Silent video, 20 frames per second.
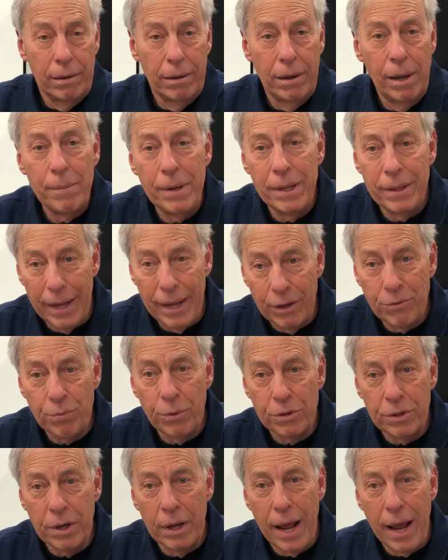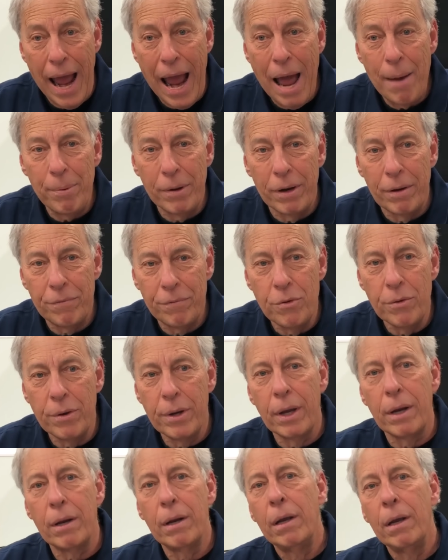I mean, that's what's going to happen. If you
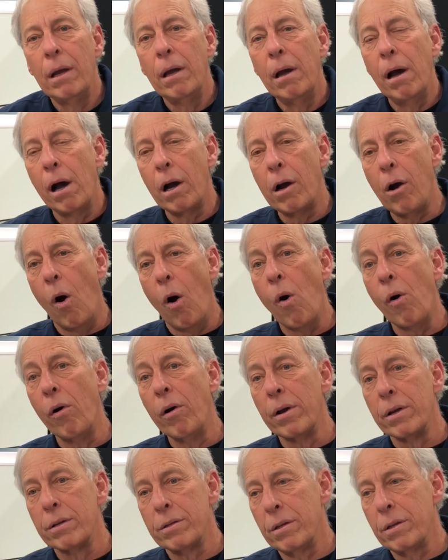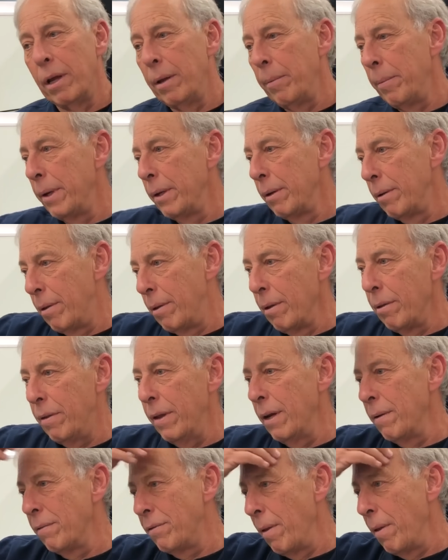get a chorus, I mean,
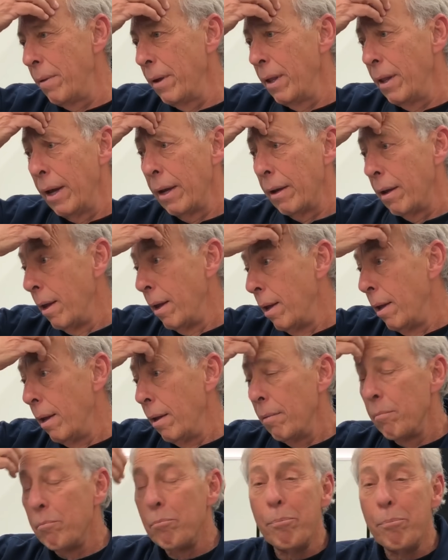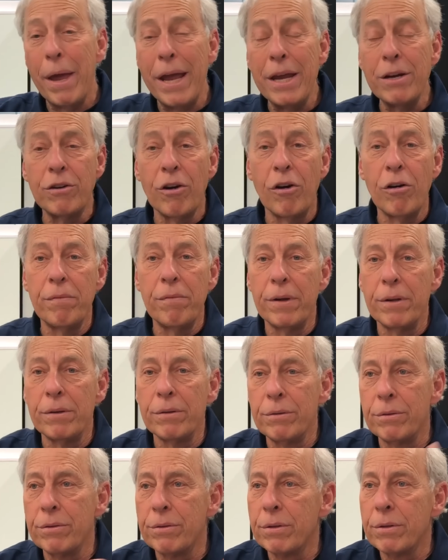think of something like
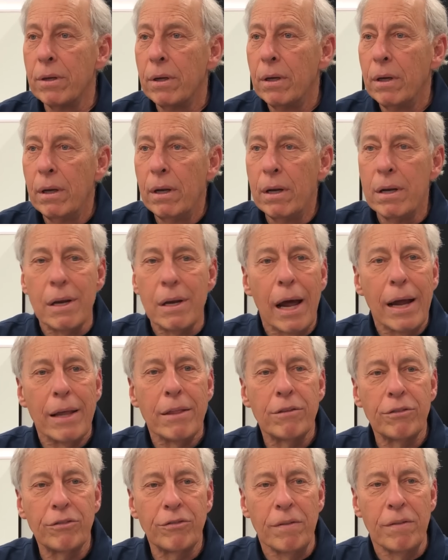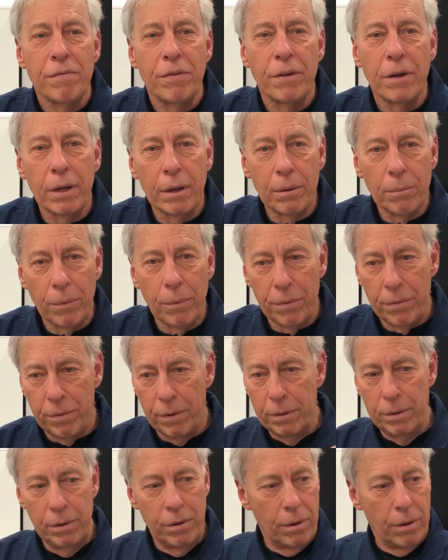Beethoven's Ninth Symphony with a,
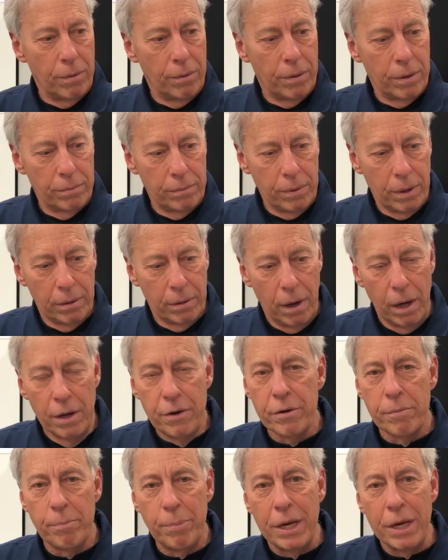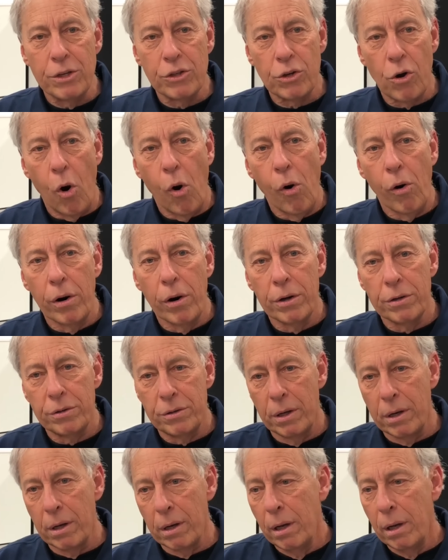uh, you know a, a hundred piece chorus
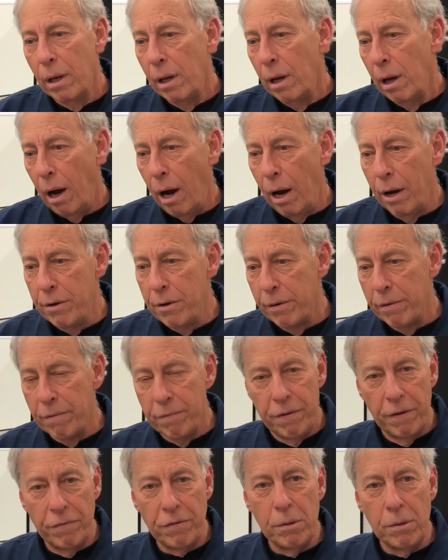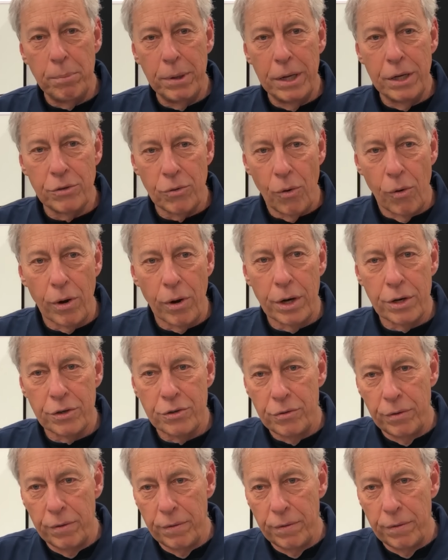and a hundred and fifty piece orchestra.